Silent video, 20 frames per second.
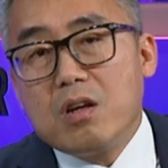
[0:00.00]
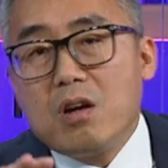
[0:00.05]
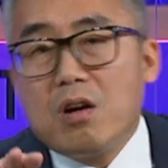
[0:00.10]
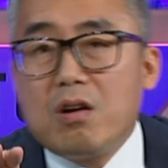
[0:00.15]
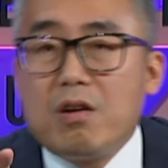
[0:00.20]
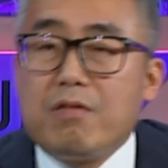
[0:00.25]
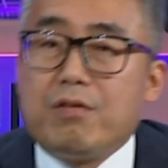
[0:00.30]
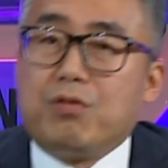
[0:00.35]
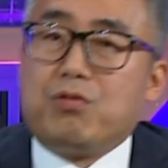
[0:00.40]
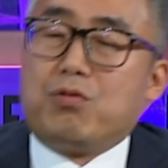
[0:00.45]

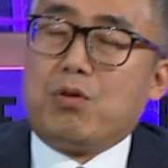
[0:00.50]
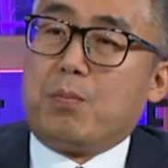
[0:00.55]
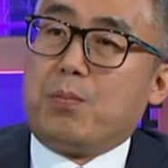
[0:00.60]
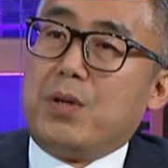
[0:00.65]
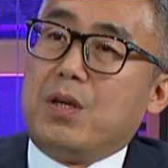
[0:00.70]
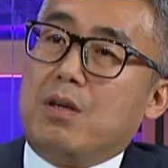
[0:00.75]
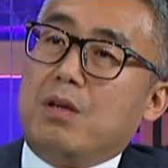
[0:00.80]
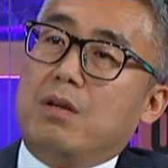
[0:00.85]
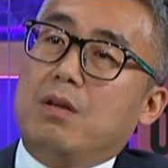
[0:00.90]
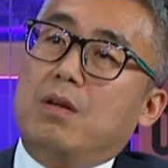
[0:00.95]
curve should
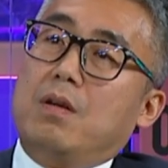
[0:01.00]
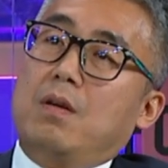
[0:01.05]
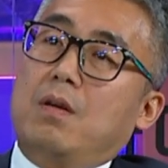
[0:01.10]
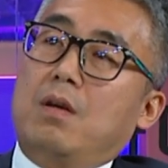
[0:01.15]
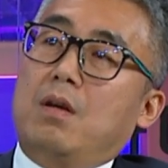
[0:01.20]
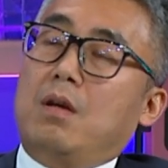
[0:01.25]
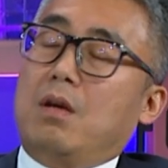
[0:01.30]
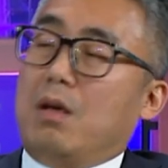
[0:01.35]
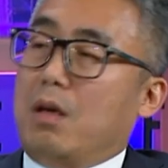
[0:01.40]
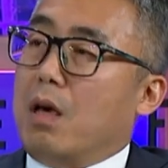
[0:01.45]
be,
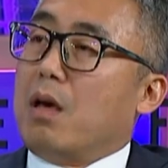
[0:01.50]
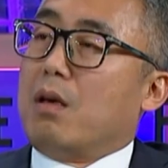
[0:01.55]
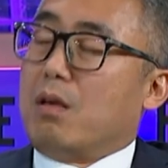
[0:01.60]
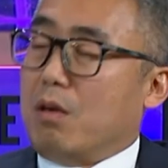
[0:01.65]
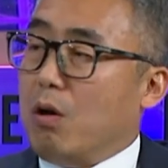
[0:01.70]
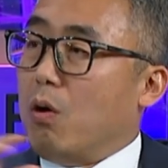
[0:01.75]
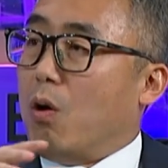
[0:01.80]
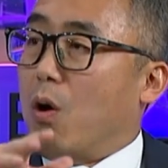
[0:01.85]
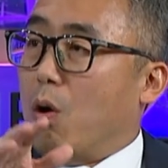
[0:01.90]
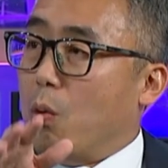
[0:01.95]

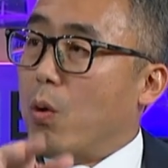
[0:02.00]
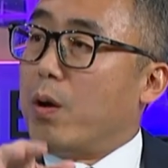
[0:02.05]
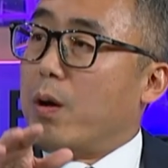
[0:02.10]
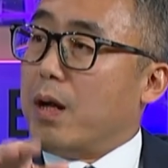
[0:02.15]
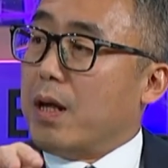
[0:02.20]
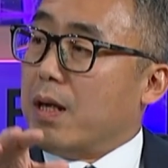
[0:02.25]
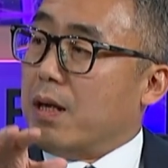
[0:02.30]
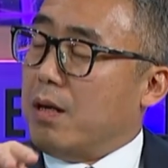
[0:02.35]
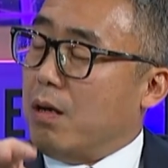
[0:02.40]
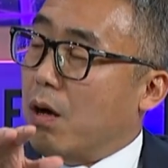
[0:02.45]
you're
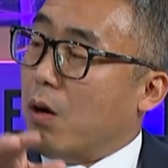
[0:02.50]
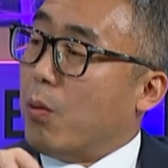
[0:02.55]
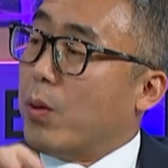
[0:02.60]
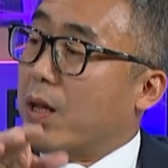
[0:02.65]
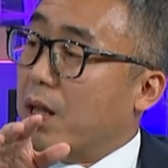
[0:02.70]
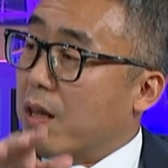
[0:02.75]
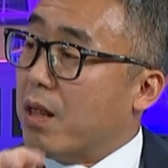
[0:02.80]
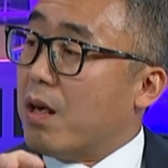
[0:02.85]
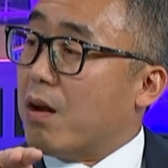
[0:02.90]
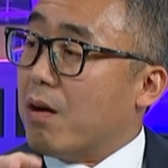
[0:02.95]
already,
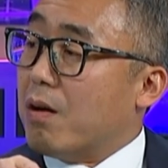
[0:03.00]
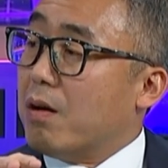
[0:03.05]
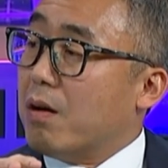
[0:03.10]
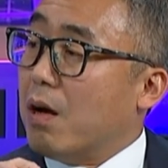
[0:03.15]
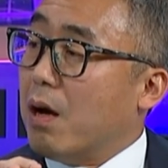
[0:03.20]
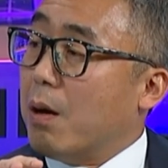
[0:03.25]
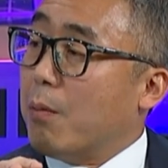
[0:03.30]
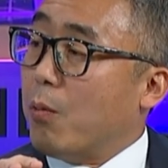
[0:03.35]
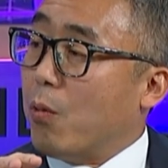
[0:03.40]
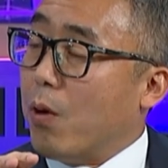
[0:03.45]
already there,
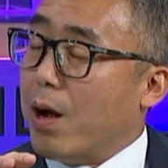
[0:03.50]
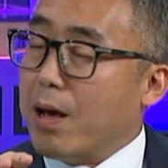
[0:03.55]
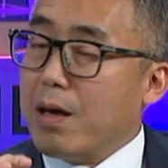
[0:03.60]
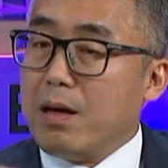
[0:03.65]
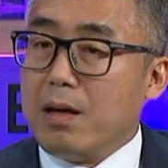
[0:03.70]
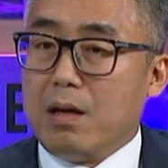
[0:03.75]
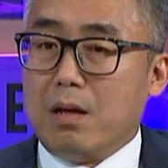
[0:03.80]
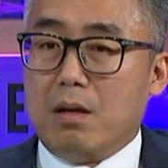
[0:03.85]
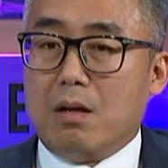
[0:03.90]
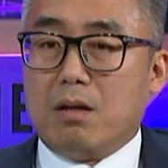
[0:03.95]
um, right?
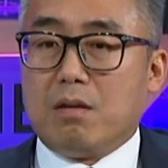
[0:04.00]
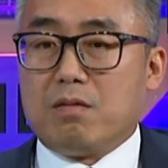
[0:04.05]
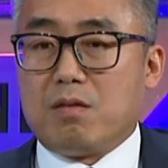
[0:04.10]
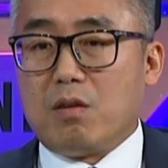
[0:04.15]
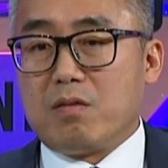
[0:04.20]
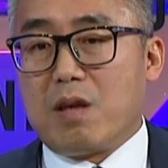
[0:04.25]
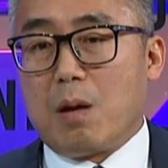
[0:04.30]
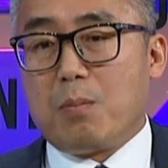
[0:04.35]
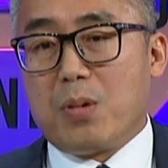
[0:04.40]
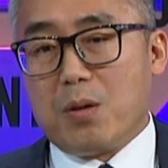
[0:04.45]

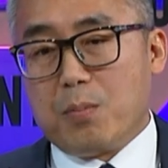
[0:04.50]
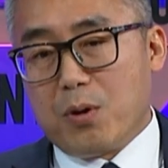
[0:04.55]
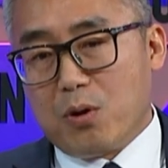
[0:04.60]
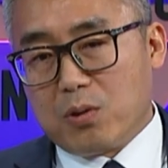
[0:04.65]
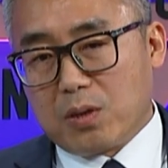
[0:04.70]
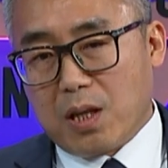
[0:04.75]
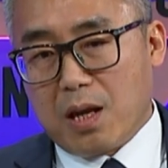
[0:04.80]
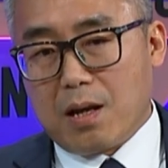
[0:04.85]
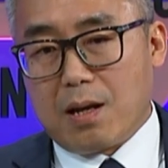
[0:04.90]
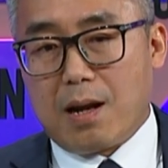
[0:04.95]
So some
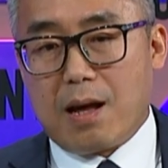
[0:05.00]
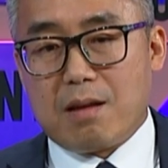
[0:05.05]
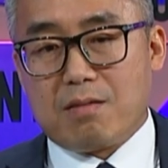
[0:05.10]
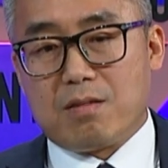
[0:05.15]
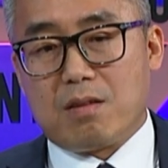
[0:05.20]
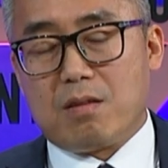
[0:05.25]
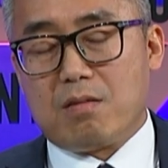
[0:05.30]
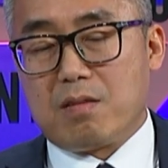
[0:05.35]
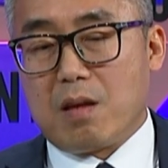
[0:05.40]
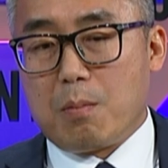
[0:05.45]
people take
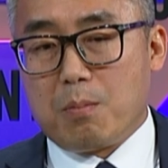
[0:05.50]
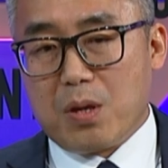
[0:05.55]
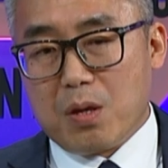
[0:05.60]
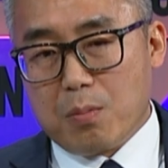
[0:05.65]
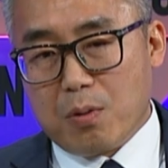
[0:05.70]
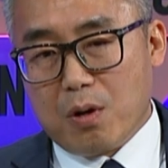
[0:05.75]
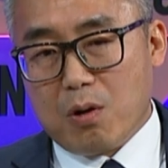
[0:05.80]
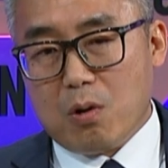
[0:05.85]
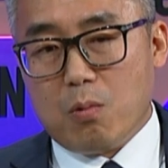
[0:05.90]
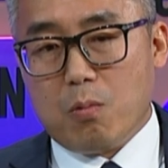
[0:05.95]
lessons, some
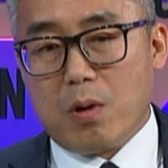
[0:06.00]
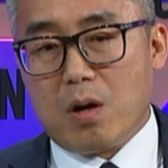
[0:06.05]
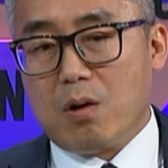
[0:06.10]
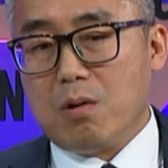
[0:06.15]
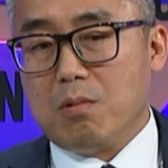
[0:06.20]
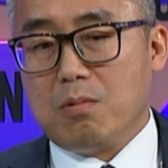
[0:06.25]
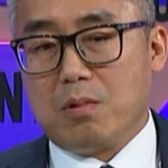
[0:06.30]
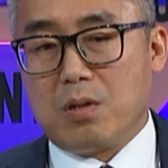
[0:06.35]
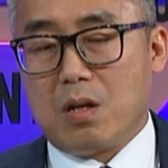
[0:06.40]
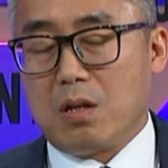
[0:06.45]
people
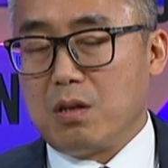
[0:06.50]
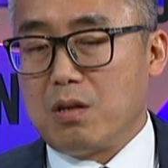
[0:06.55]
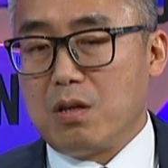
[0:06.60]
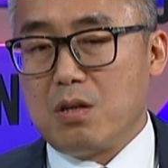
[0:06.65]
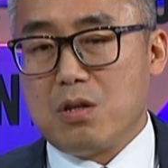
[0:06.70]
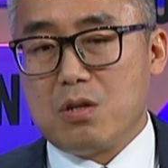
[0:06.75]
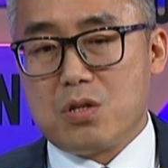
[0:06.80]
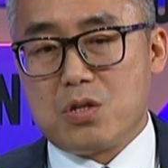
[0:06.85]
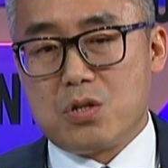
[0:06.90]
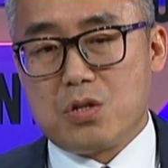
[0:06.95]
will
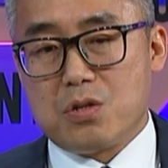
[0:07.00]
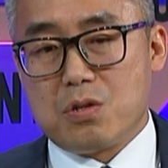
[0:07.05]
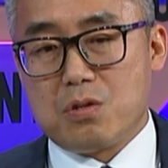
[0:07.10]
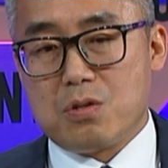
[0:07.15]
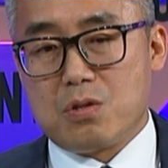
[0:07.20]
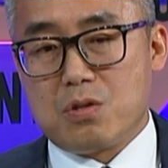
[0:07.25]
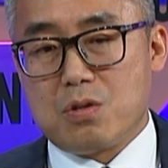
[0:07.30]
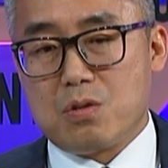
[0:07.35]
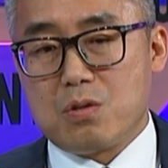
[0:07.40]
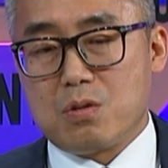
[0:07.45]
continue
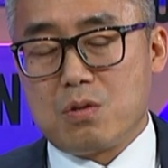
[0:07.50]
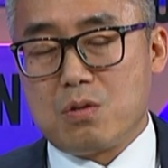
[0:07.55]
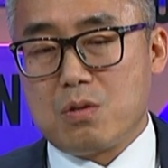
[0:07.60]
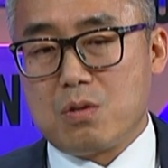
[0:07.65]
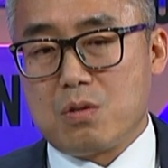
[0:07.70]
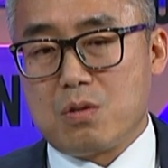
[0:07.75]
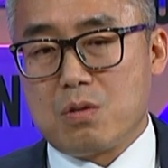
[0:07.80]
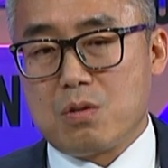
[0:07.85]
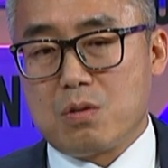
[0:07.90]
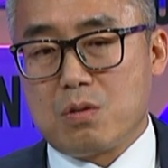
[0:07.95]
to, to,
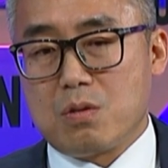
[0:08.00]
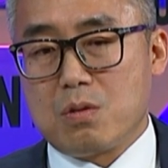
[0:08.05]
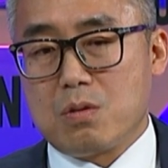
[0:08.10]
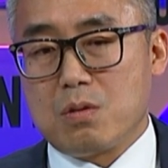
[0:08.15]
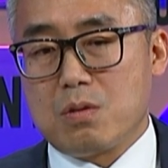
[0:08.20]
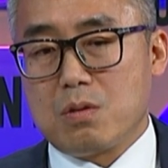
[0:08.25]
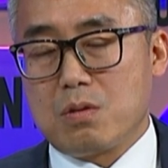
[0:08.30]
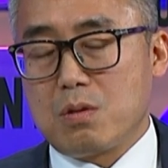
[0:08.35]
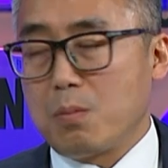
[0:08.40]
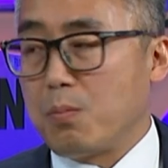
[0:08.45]
to, to,
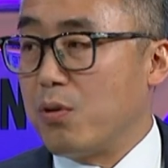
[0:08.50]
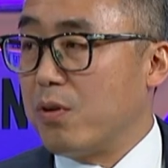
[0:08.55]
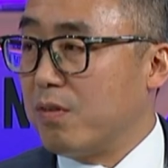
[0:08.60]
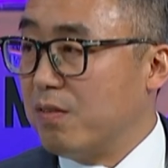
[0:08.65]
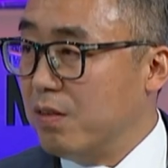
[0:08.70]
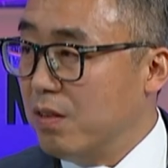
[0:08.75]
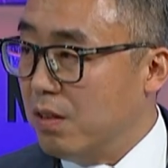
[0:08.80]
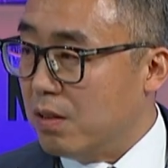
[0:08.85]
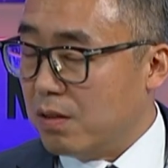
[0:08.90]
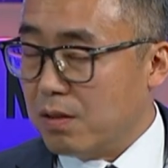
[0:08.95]
to, to
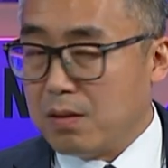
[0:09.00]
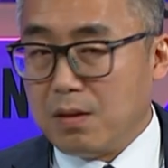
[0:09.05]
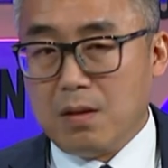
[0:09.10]
proceed.